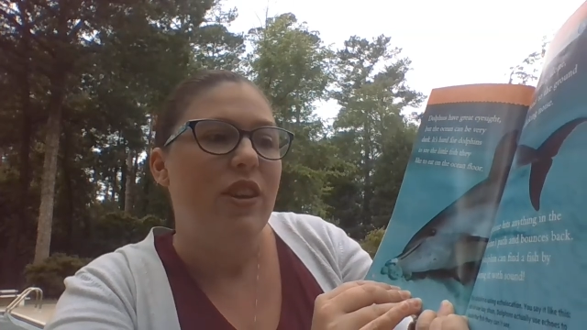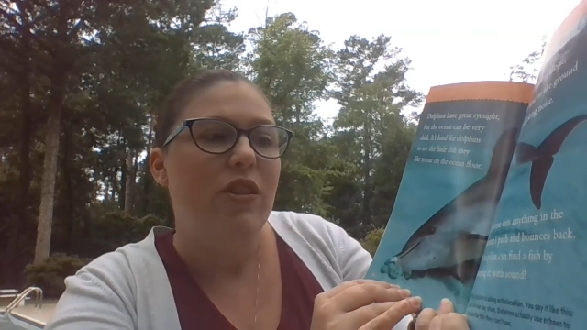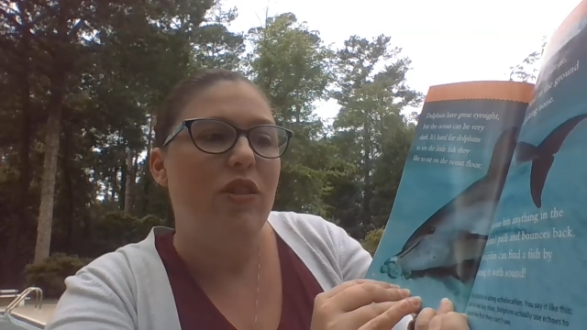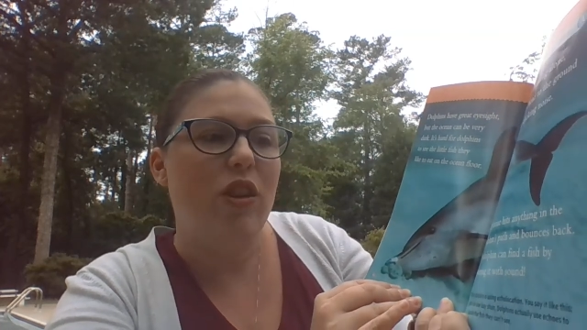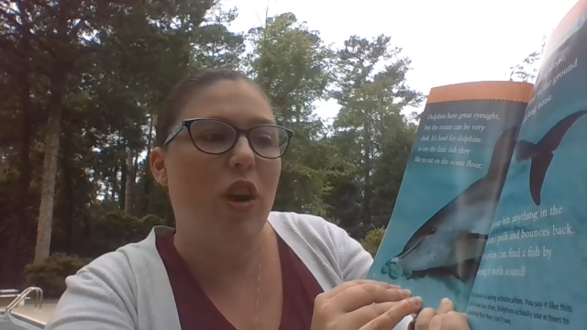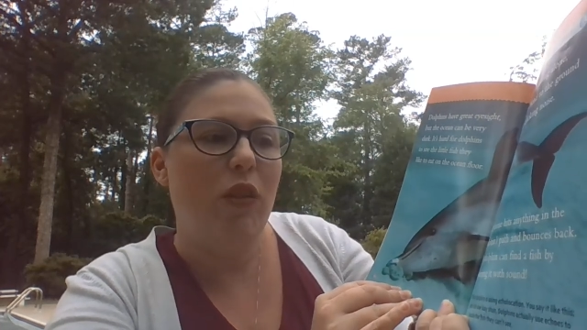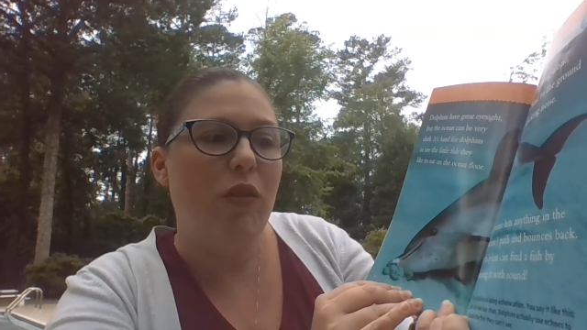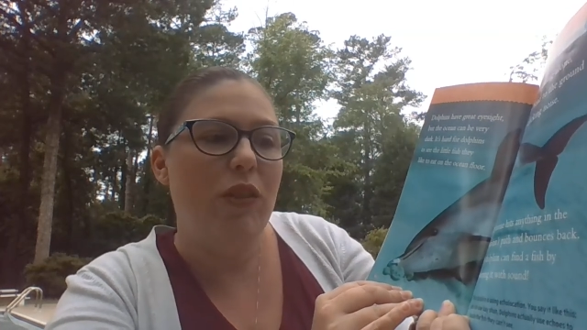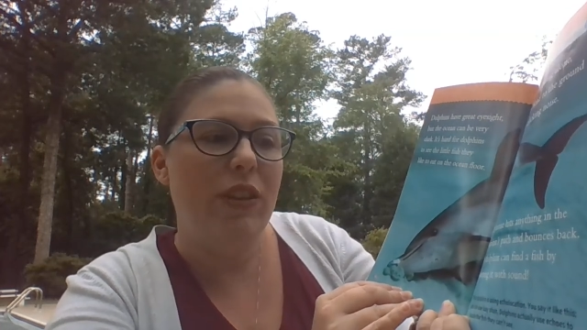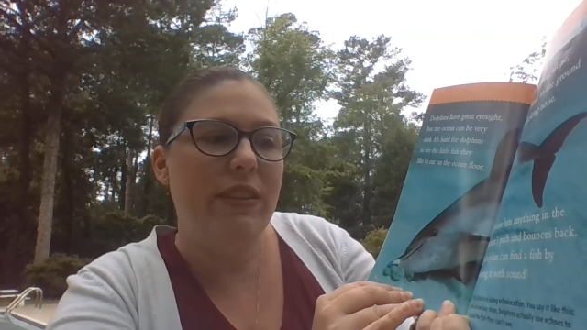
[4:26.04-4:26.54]

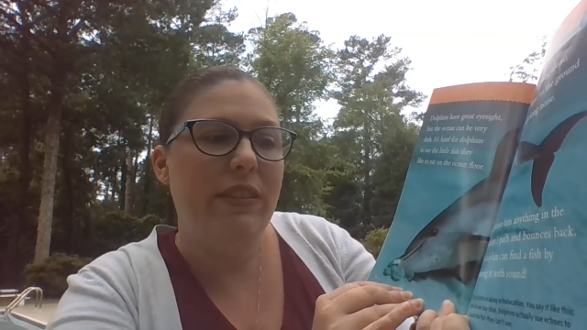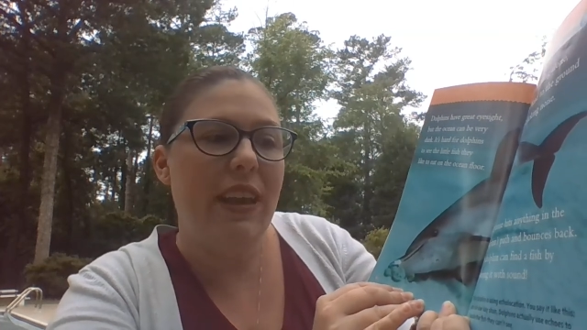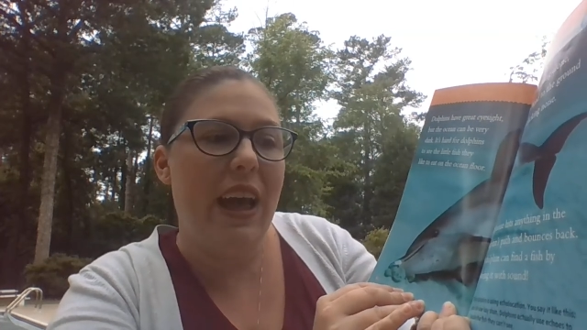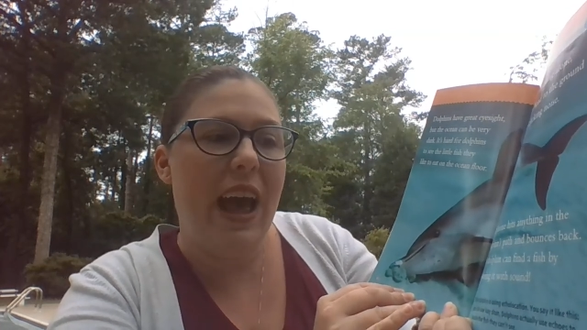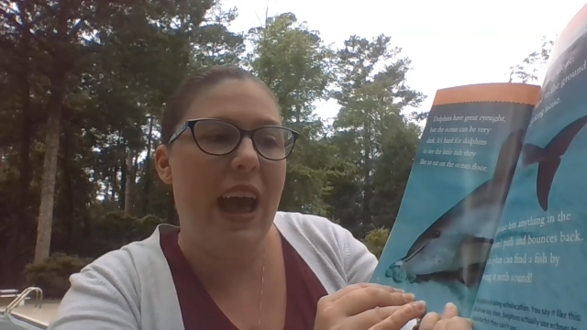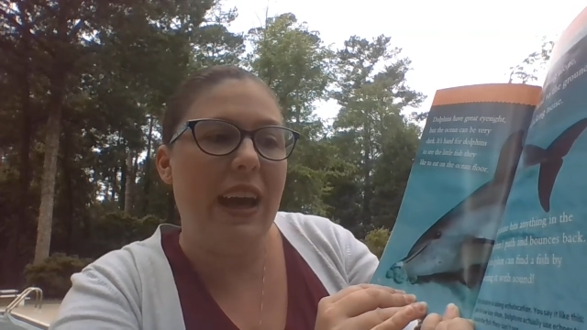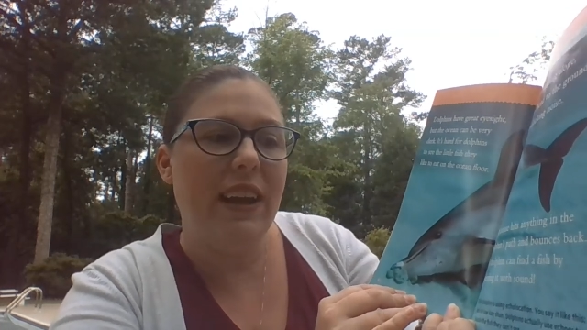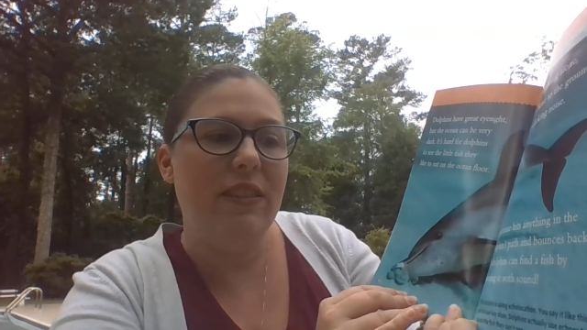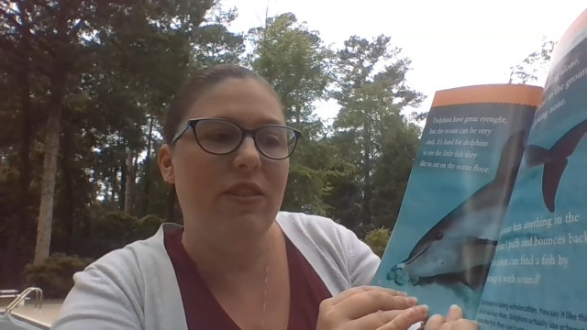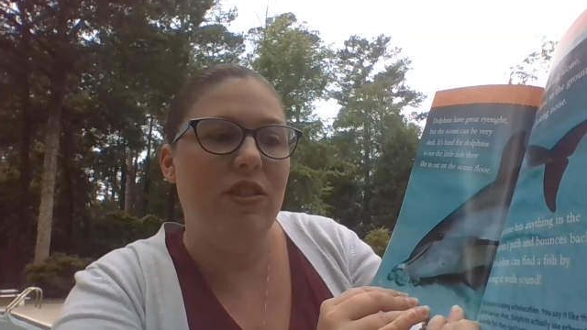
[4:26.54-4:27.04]
Dolphin
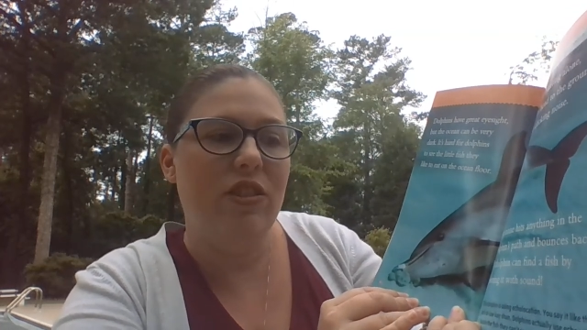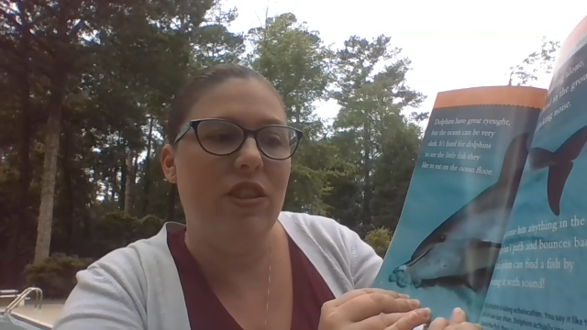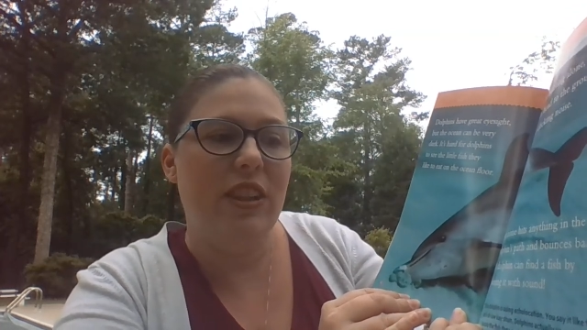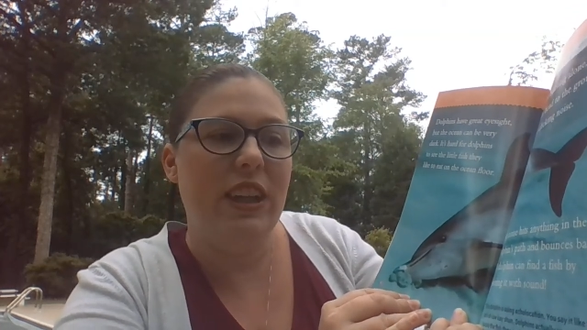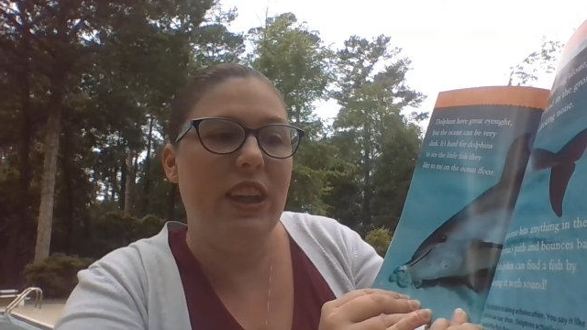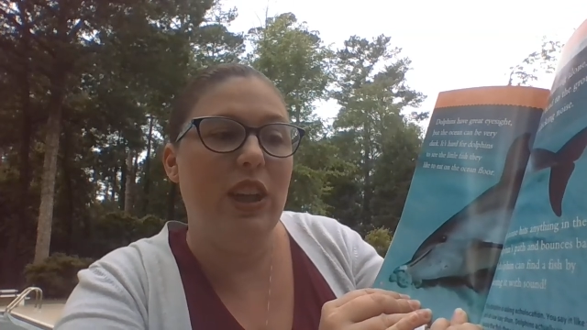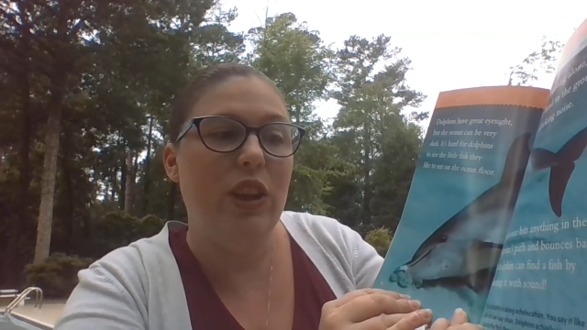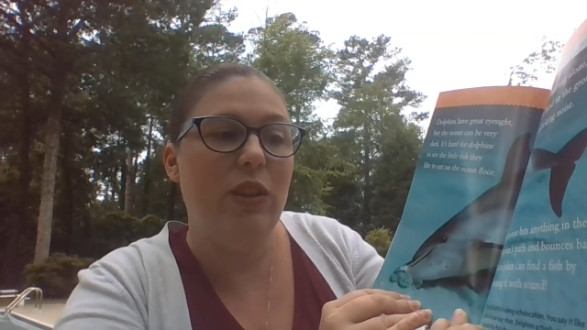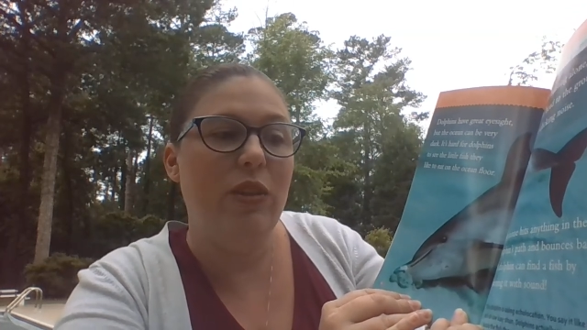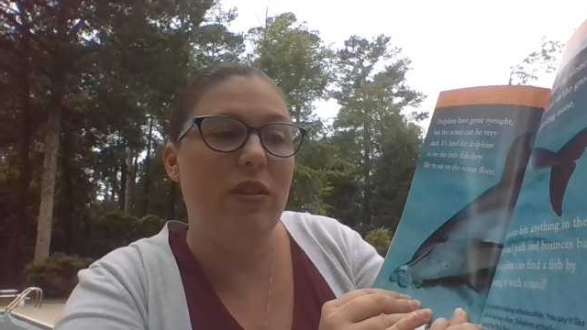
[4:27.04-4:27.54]
actually
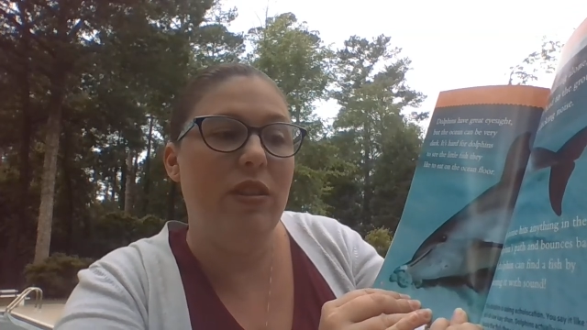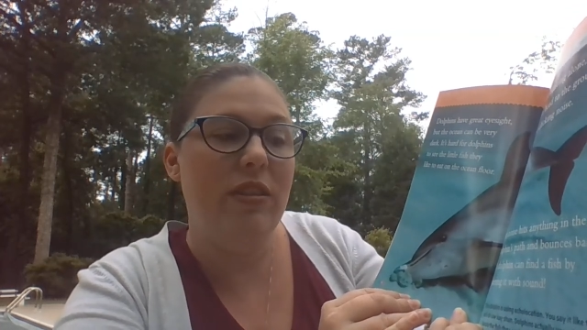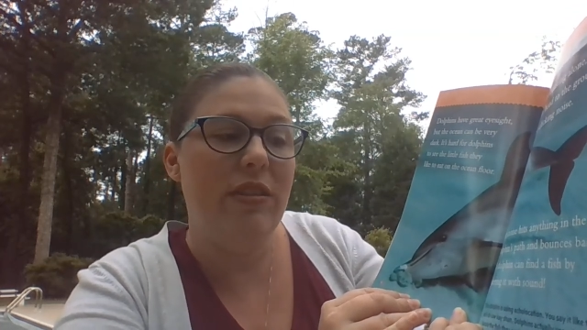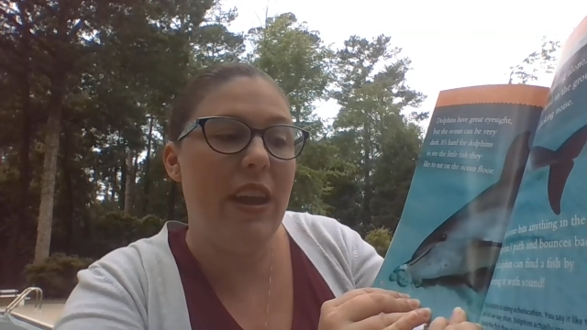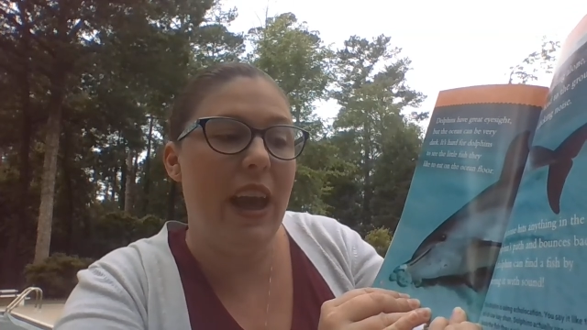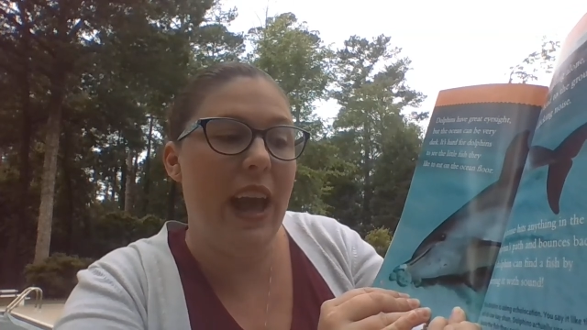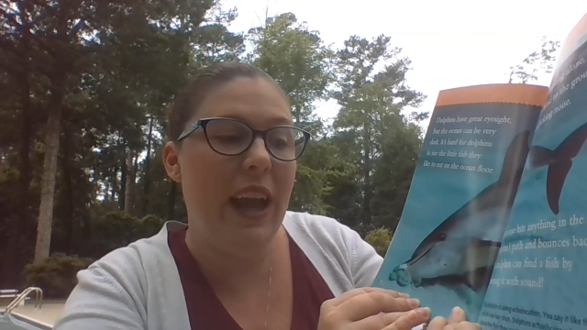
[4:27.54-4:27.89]
uses